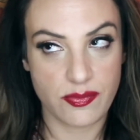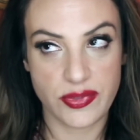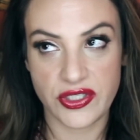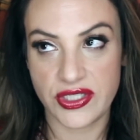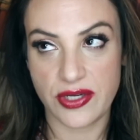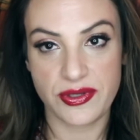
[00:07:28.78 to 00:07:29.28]

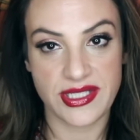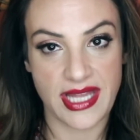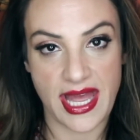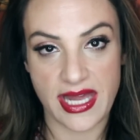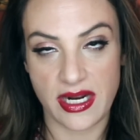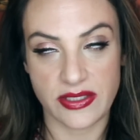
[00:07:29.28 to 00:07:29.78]
so
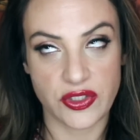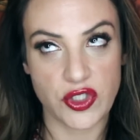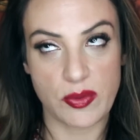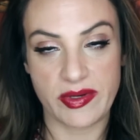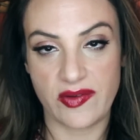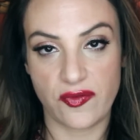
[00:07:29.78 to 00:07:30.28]
sad on
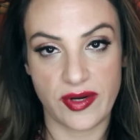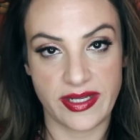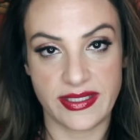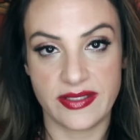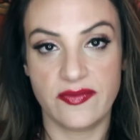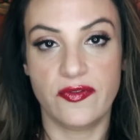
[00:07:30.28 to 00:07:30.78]
so many
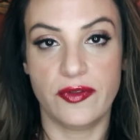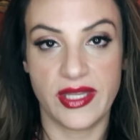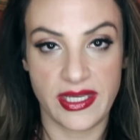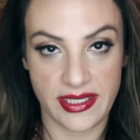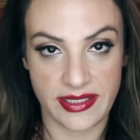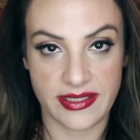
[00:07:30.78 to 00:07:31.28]
fronts for the
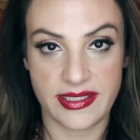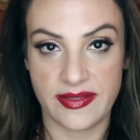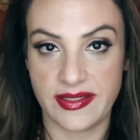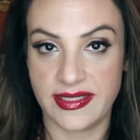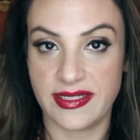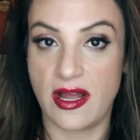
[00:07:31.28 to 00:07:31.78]
kids. And
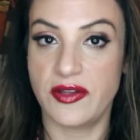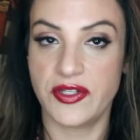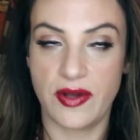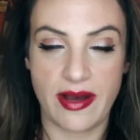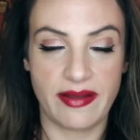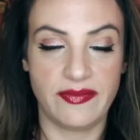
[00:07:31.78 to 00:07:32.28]
this is
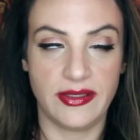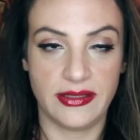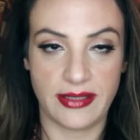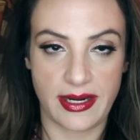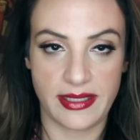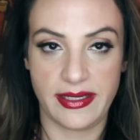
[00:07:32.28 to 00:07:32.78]
also how I feel
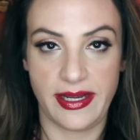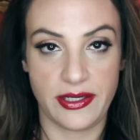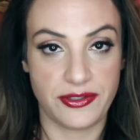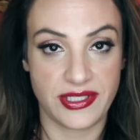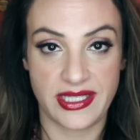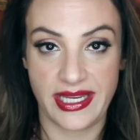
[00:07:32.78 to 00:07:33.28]
in 90 Day.
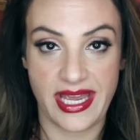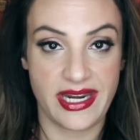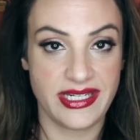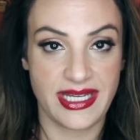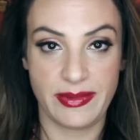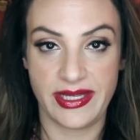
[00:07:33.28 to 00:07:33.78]
You're just like,
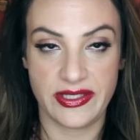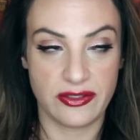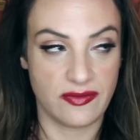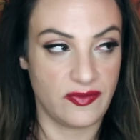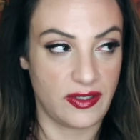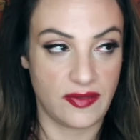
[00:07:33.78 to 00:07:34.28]
anytime kids
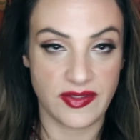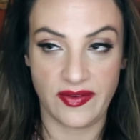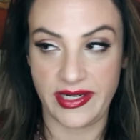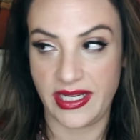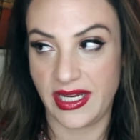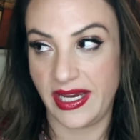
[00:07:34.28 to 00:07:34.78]
are involved of
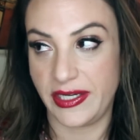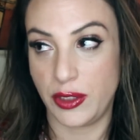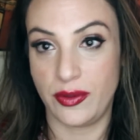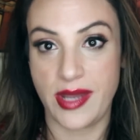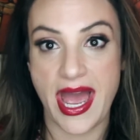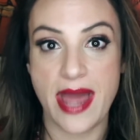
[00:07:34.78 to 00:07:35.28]
any kind,
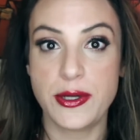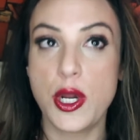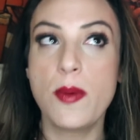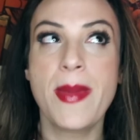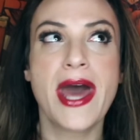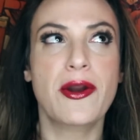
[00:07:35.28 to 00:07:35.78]

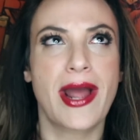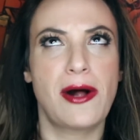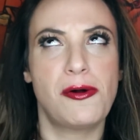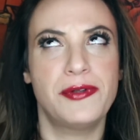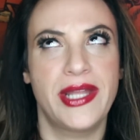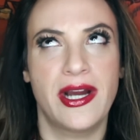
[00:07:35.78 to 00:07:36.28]
no matter how
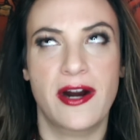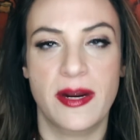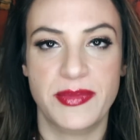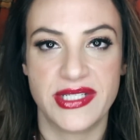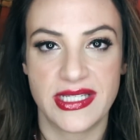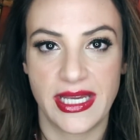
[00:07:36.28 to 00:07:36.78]
old they are,
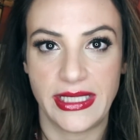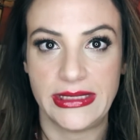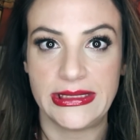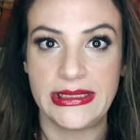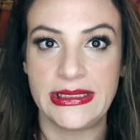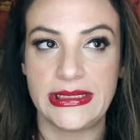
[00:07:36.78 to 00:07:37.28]
I'm just like,
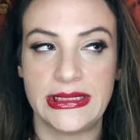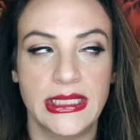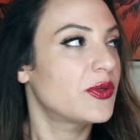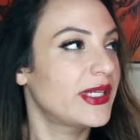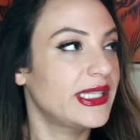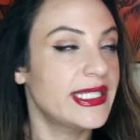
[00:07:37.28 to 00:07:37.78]
ooh.
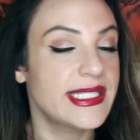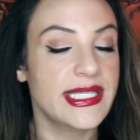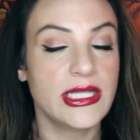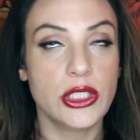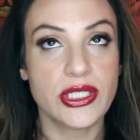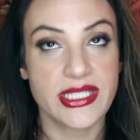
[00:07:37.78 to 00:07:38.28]
So and
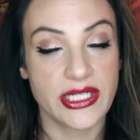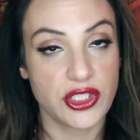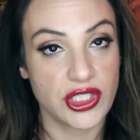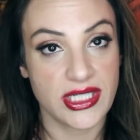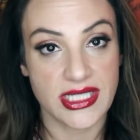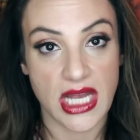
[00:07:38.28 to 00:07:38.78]
Lizzie looks like
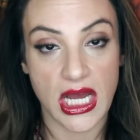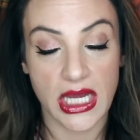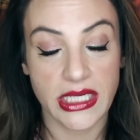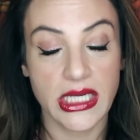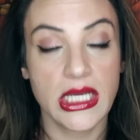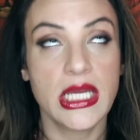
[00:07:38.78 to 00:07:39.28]
she is
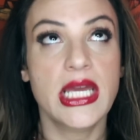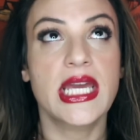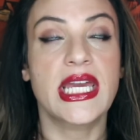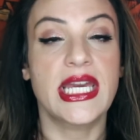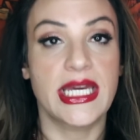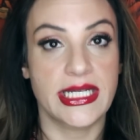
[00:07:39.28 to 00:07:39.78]
on
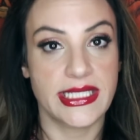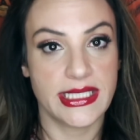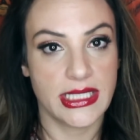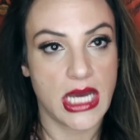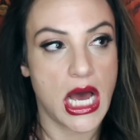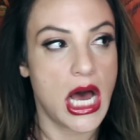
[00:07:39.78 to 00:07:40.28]

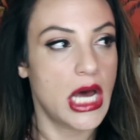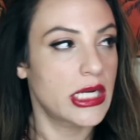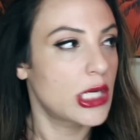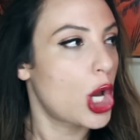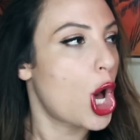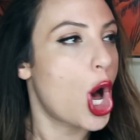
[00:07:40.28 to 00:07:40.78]
it,
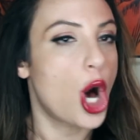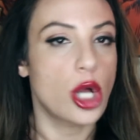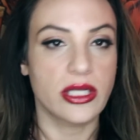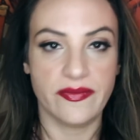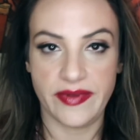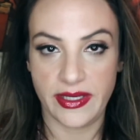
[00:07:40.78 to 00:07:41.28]
on
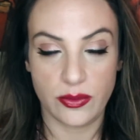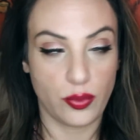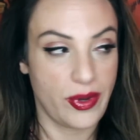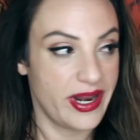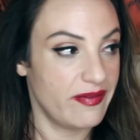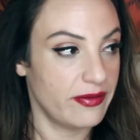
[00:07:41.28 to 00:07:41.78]
all of it.
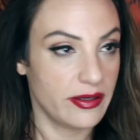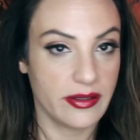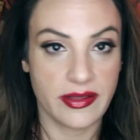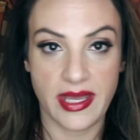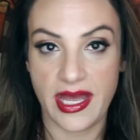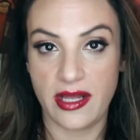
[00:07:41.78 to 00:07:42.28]

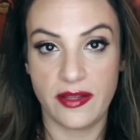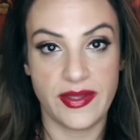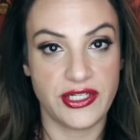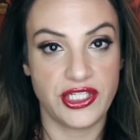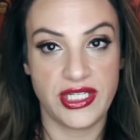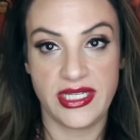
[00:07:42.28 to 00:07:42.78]
Whatever the hell
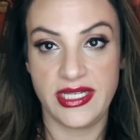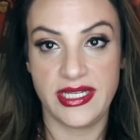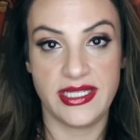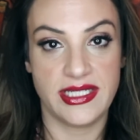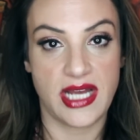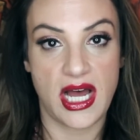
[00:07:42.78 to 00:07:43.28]
that she
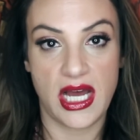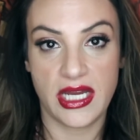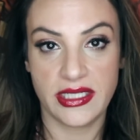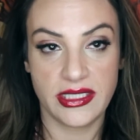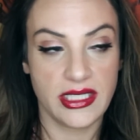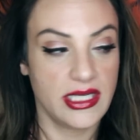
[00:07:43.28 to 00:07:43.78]
is
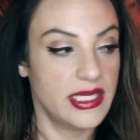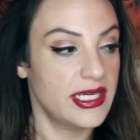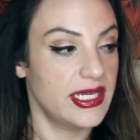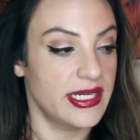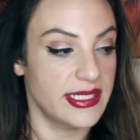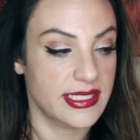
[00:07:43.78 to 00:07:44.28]
on,
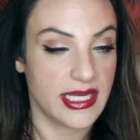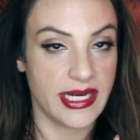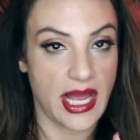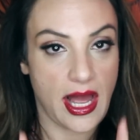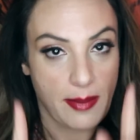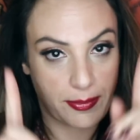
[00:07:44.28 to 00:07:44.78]
it is an
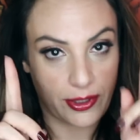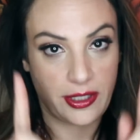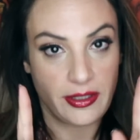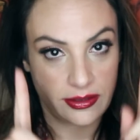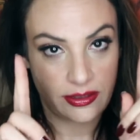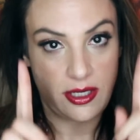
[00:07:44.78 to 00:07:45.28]

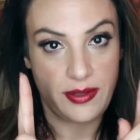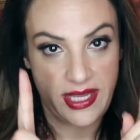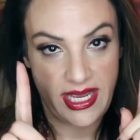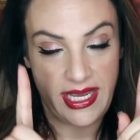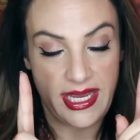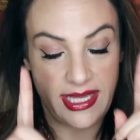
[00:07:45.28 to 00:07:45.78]
upper,
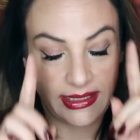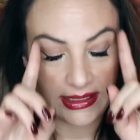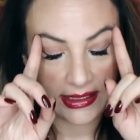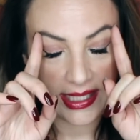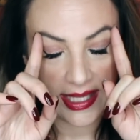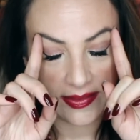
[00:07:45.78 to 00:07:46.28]
okay?
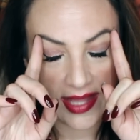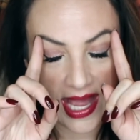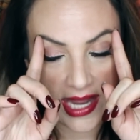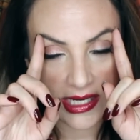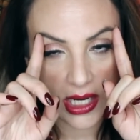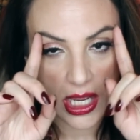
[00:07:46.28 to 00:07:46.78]
And
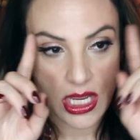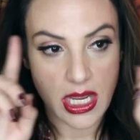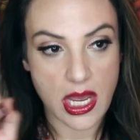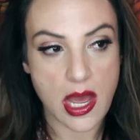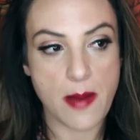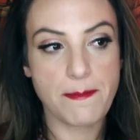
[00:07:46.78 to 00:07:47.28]
that
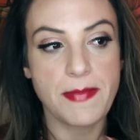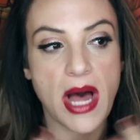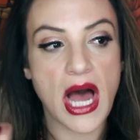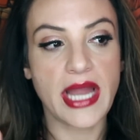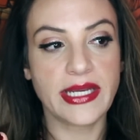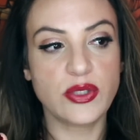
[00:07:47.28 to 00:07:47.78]

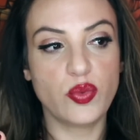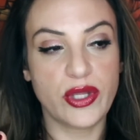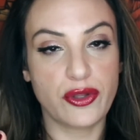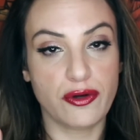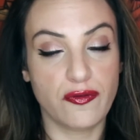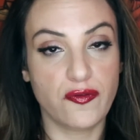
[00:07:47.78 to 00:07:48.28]
combined
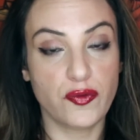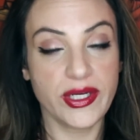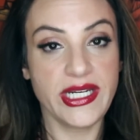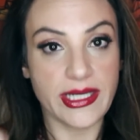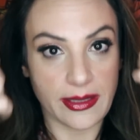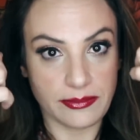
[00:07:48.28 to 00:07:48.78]
with her
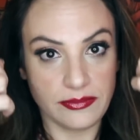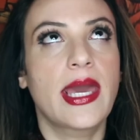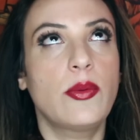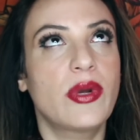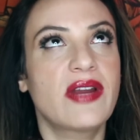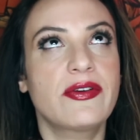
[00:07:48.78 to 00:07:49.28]
freedom
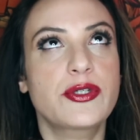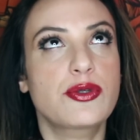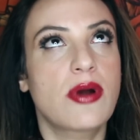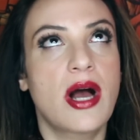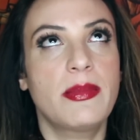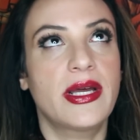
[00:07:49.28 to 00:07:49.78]
and whatever
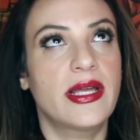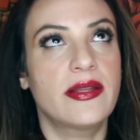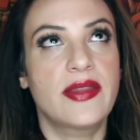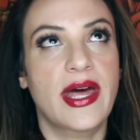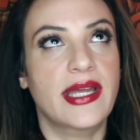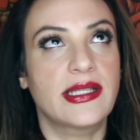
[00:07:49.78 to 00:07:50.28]

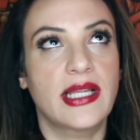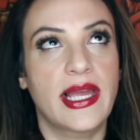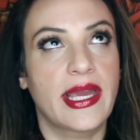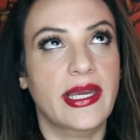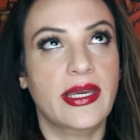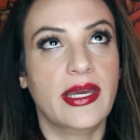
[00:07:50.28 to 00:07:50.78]
trauma that
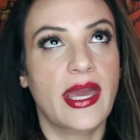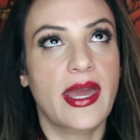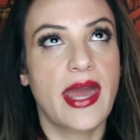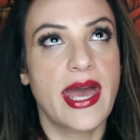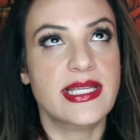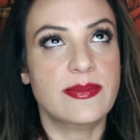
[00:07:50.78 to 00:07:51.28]
like
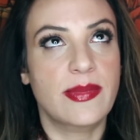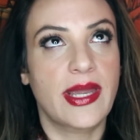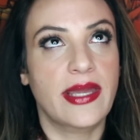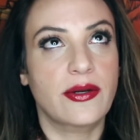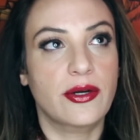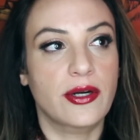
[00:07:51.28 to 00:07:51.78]
has
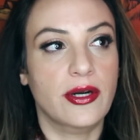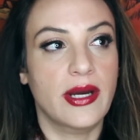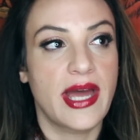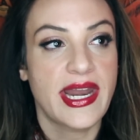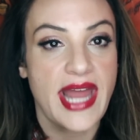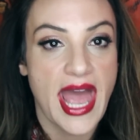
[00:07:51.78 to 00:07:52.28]
made her
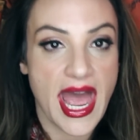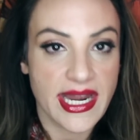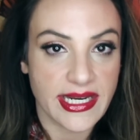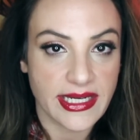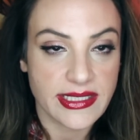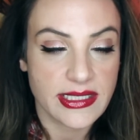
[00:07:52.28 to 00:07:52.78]
an
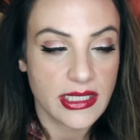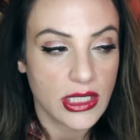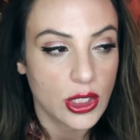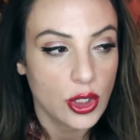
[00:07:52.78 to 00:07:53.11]
addict,